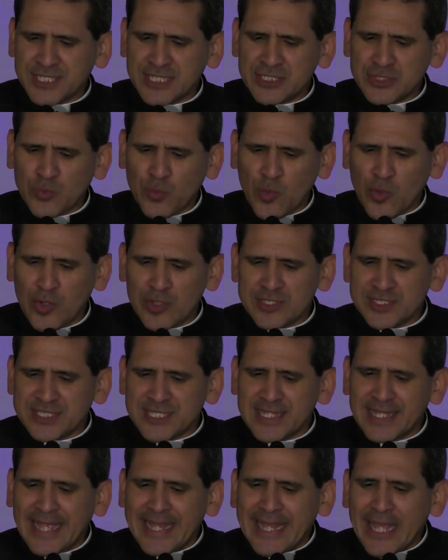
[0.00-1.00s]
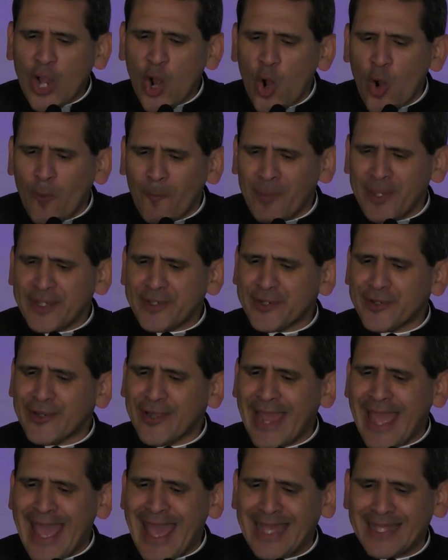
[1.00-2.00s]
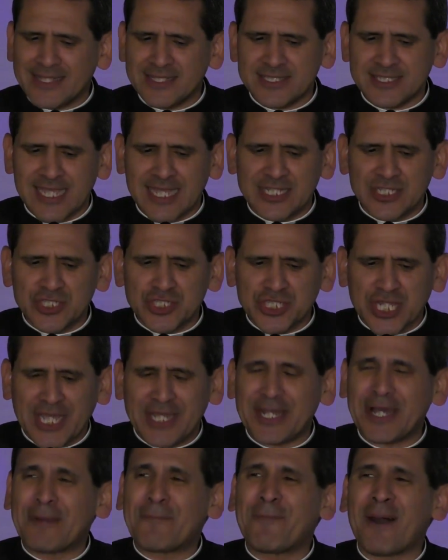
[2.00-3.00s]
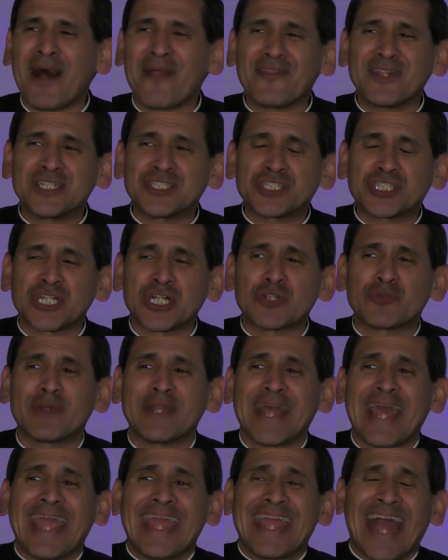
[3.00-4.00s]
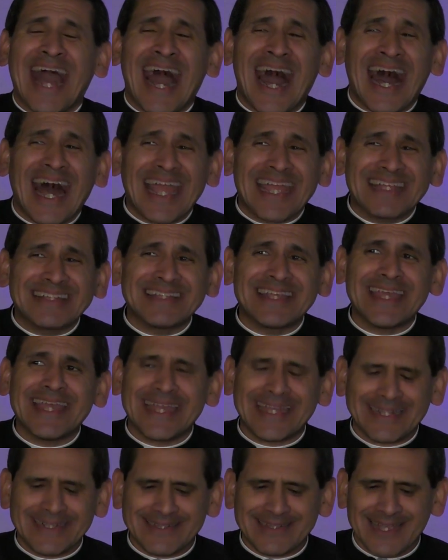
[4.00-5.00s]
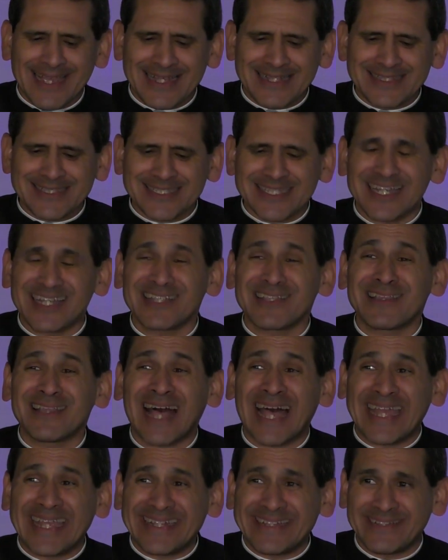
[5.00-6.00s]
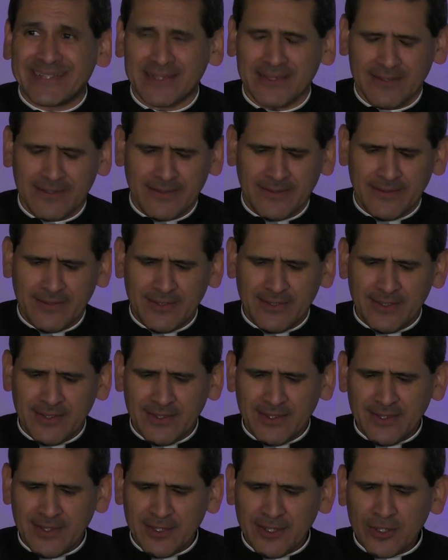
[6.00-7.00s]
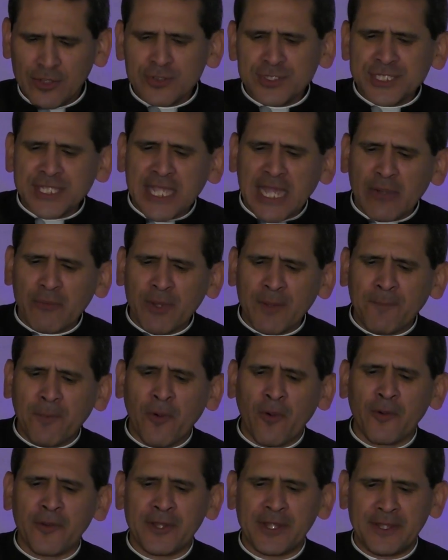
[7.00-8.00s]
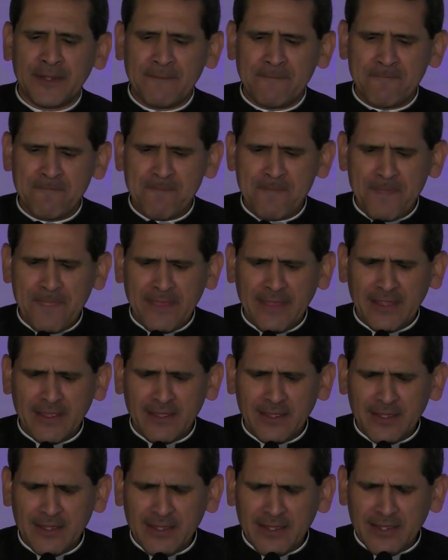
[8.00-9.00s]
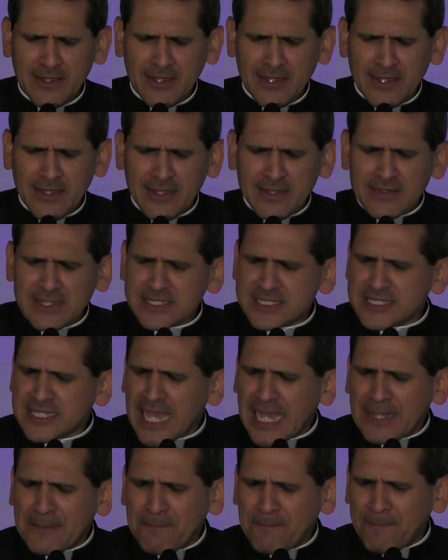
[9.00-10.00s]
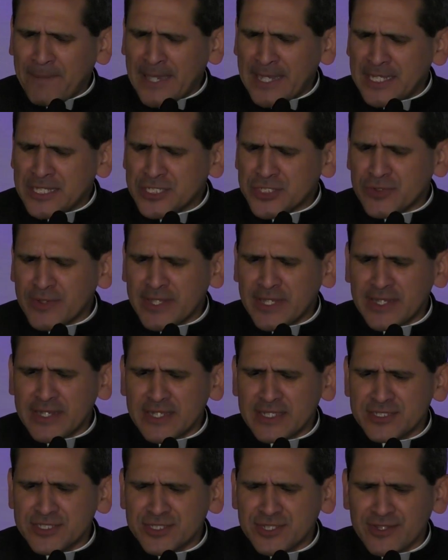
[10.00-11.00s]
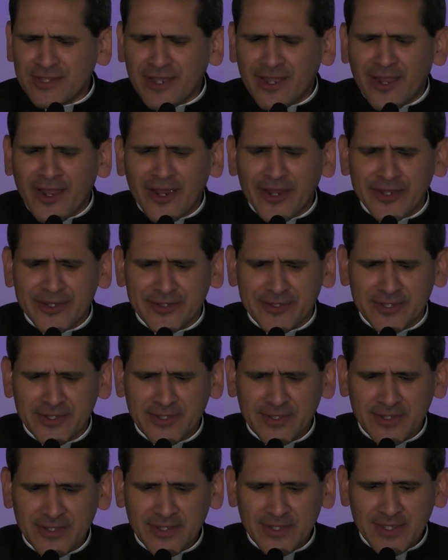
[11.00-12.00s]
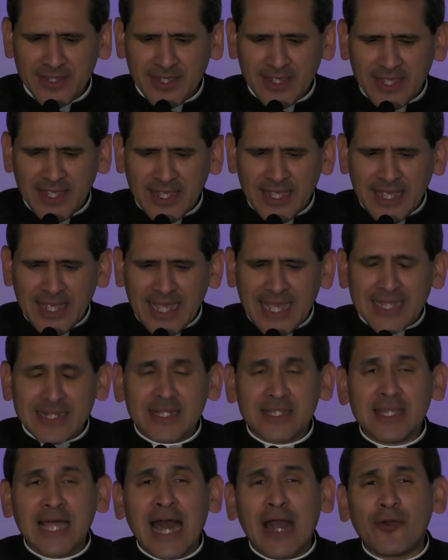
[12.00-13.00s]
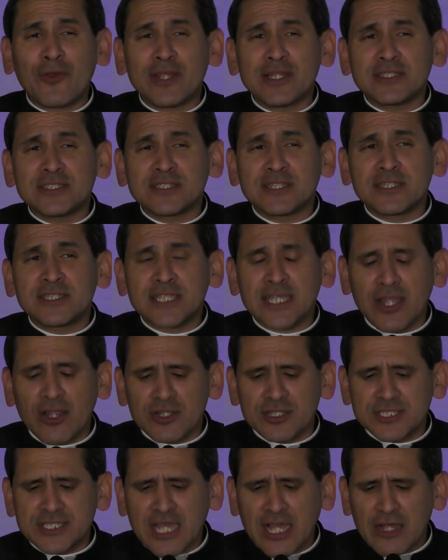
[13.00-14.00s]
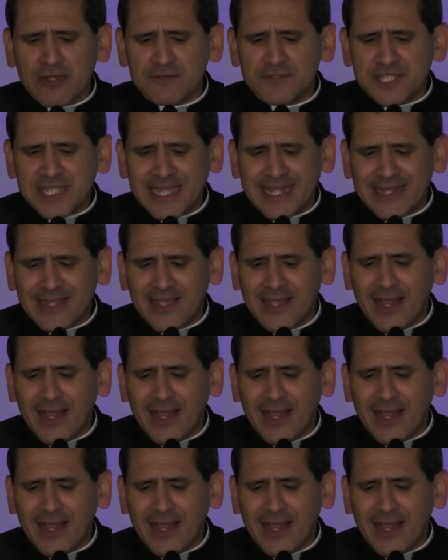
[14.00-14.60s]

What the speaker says: these words, the lady opened her hands and shed upon the children a highly intense light. Lucia reported, "This light penetrated us to the heart and allowed us to see ourselves in